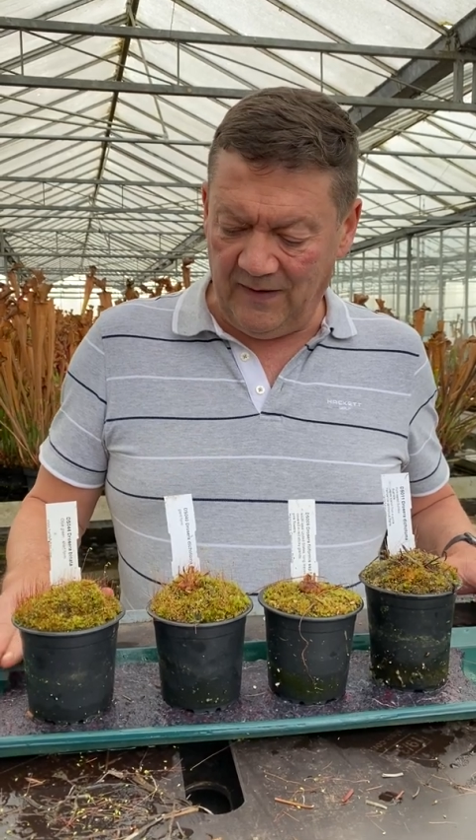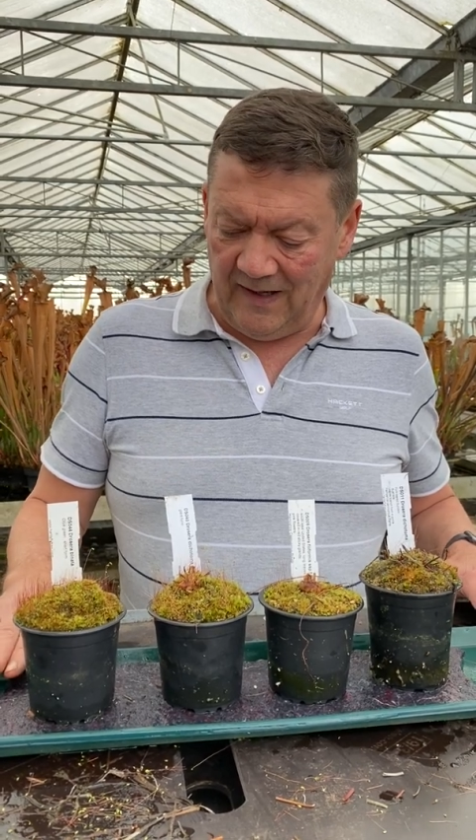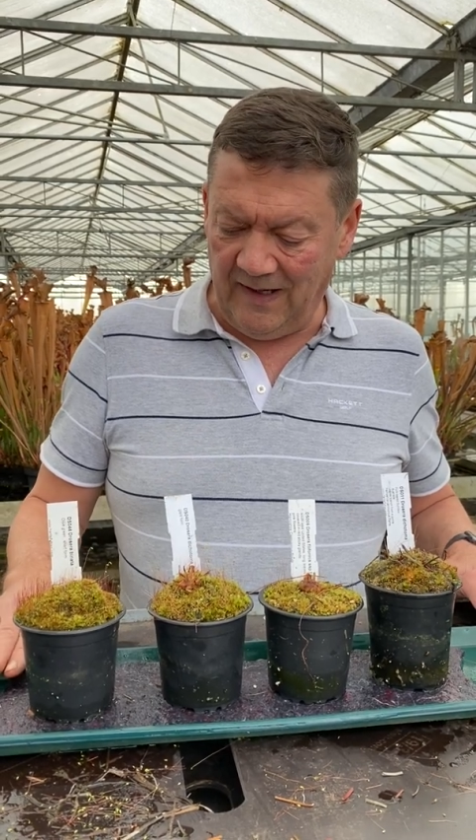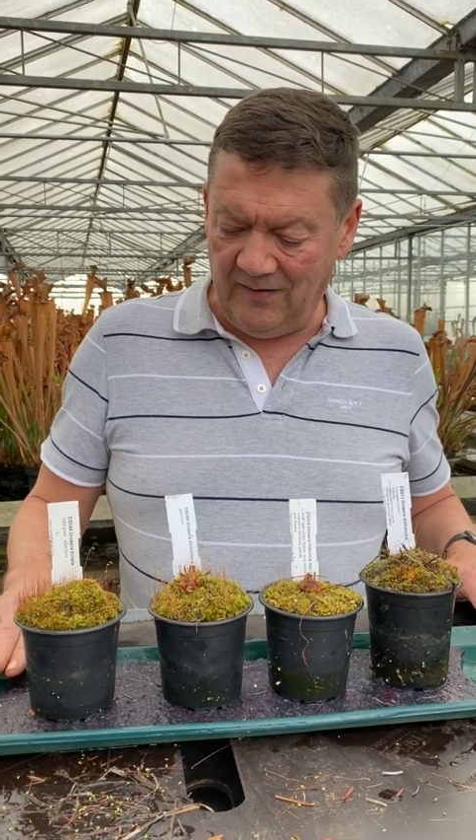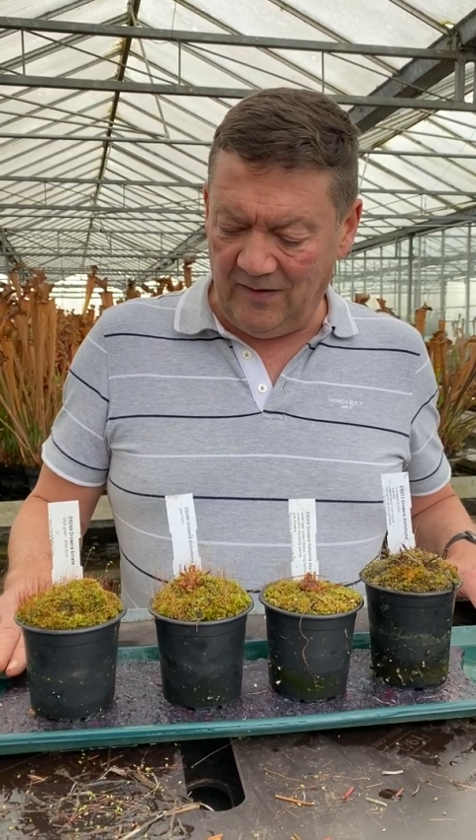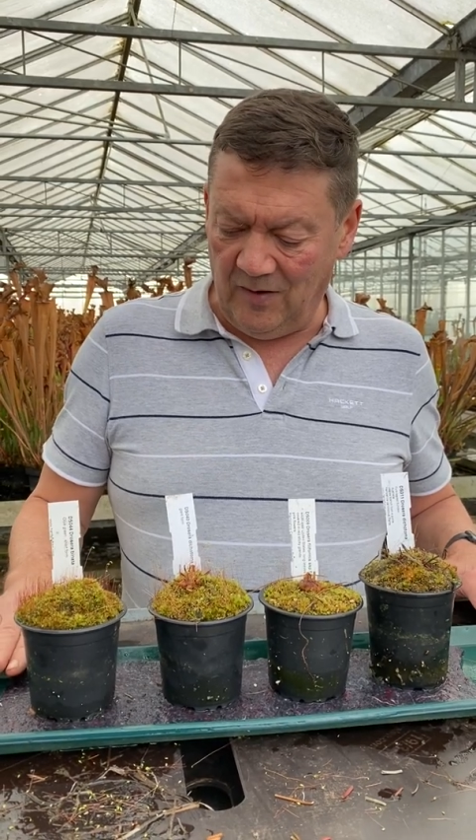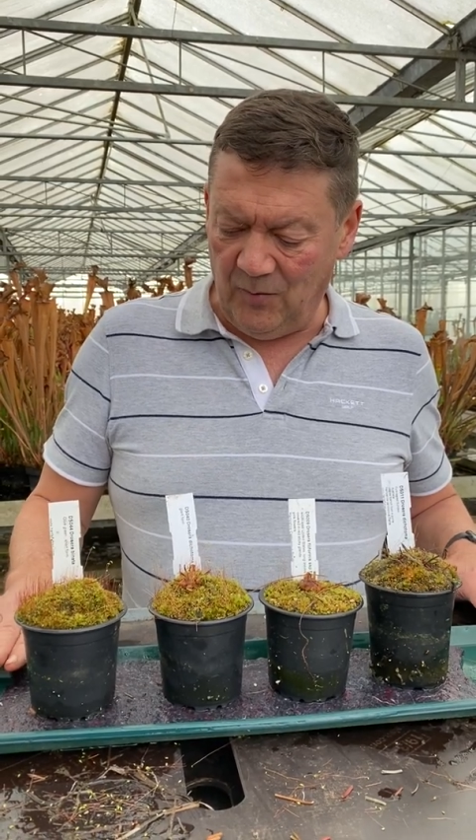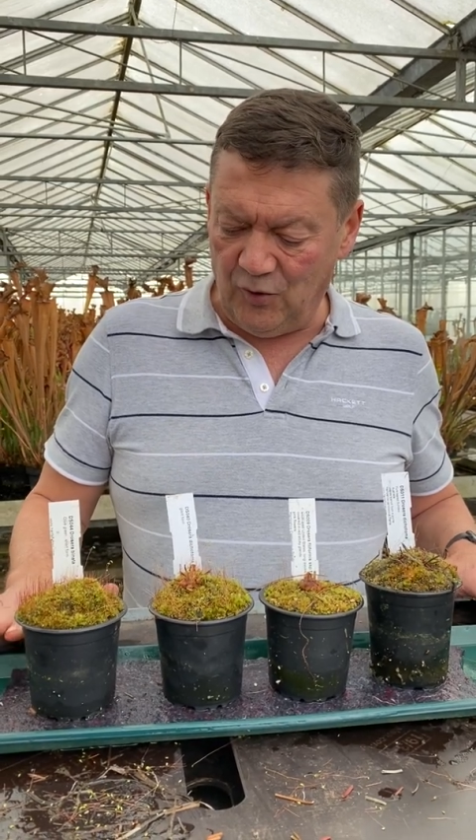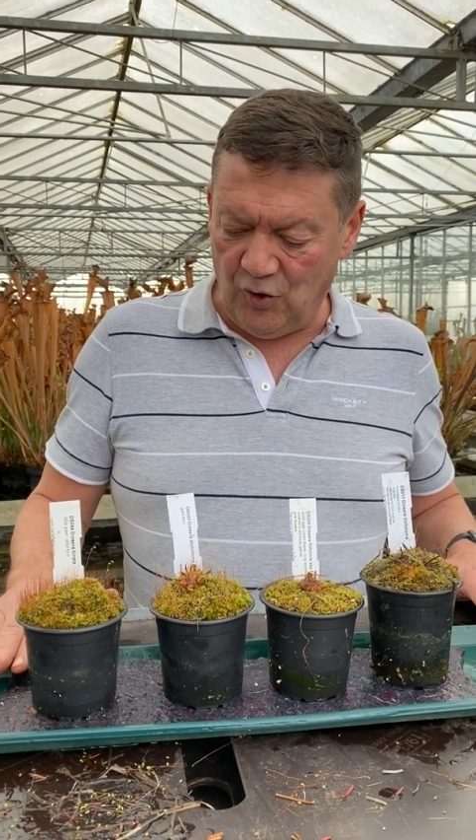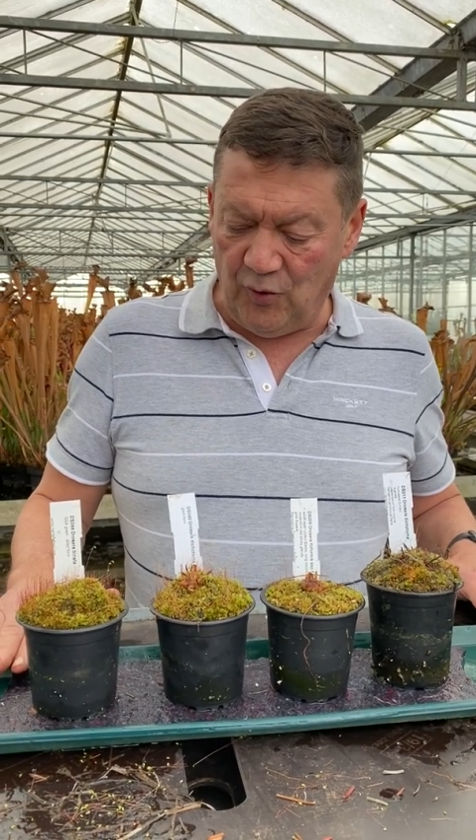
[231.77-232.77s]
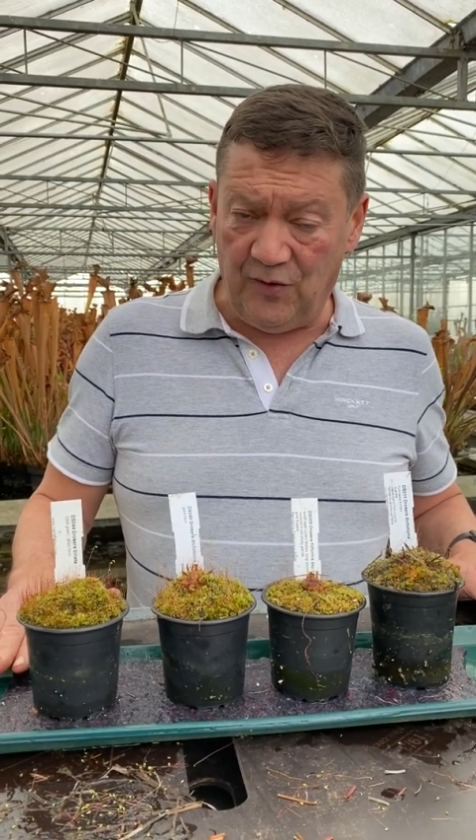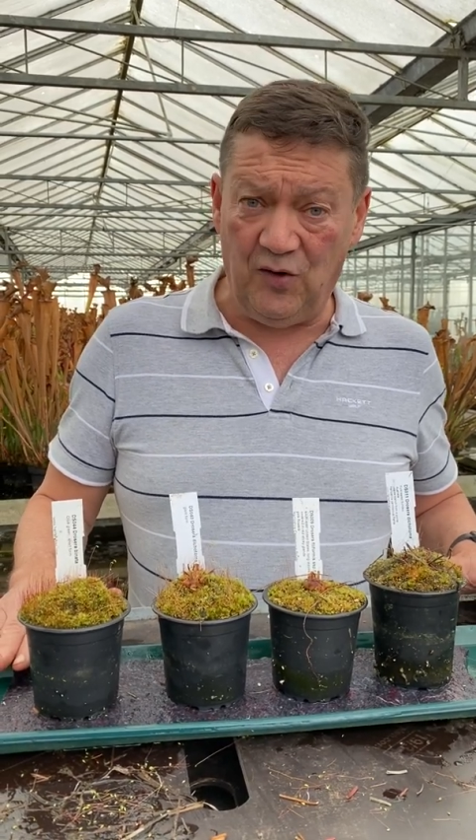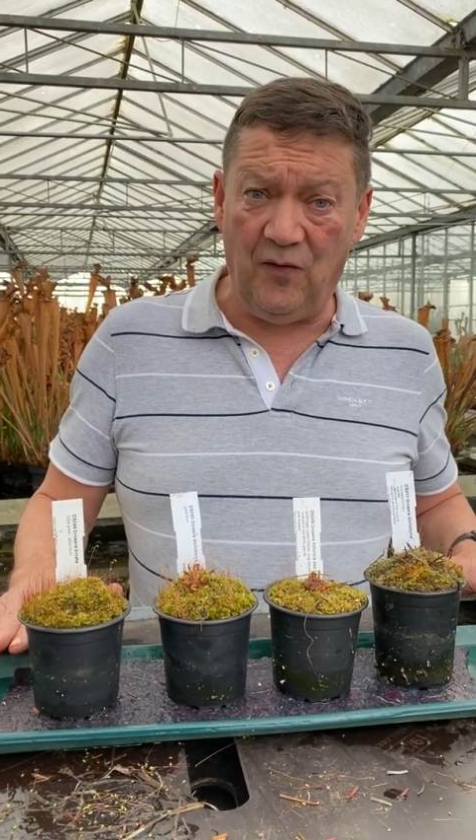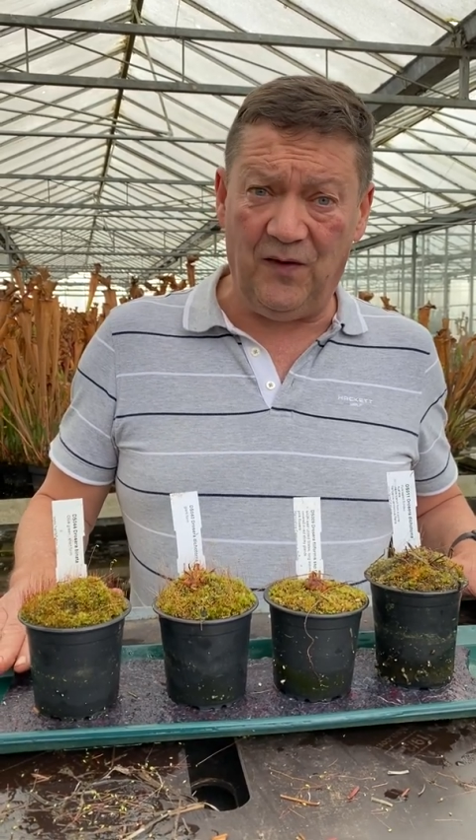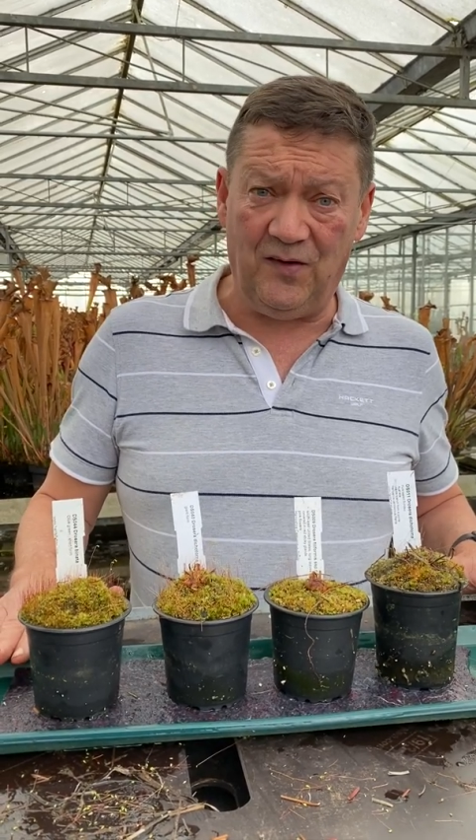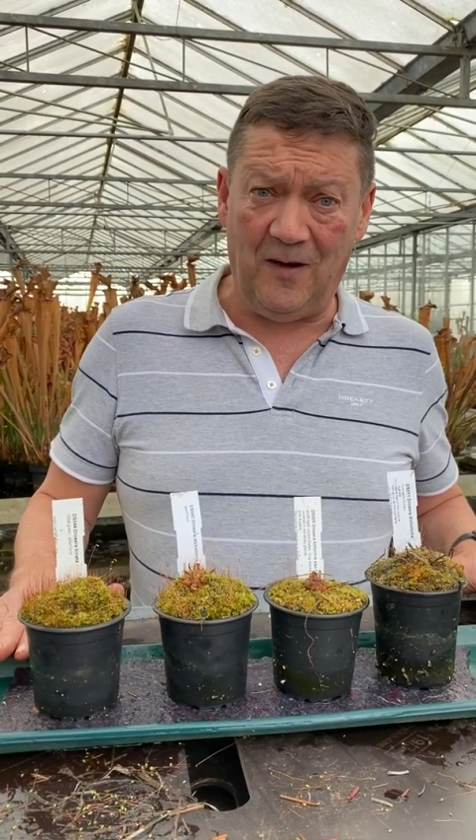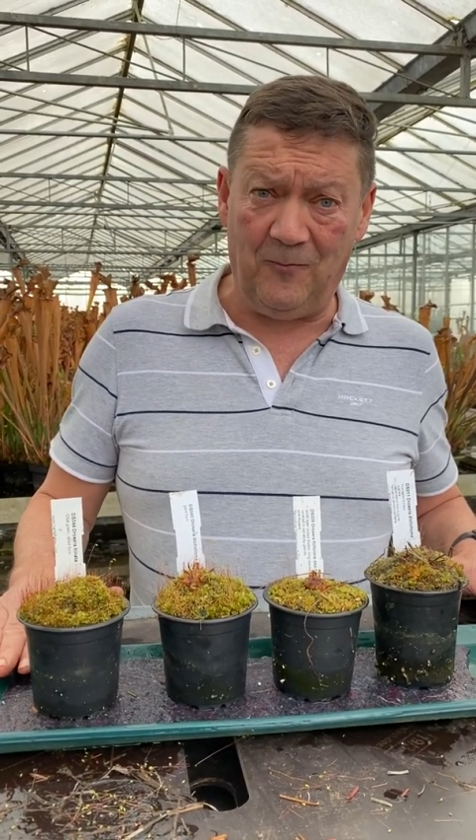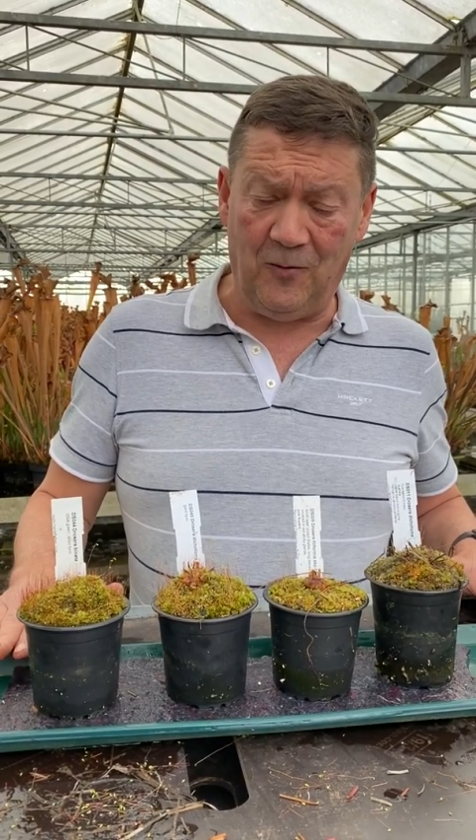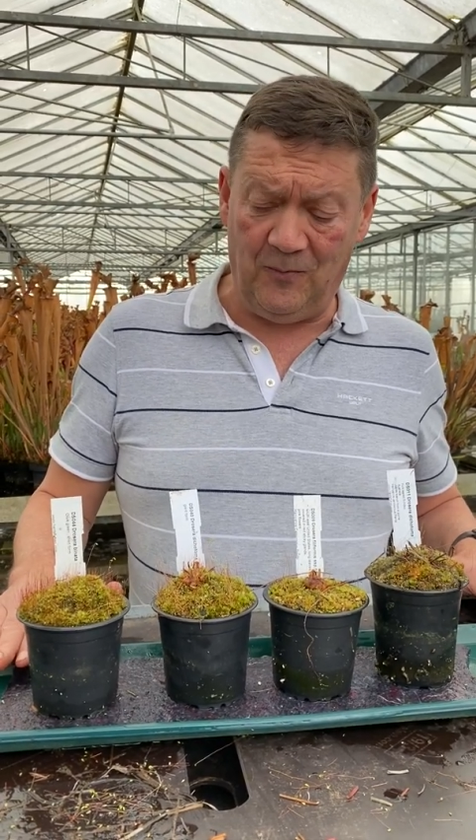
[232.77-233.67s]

these and the majority of the temperate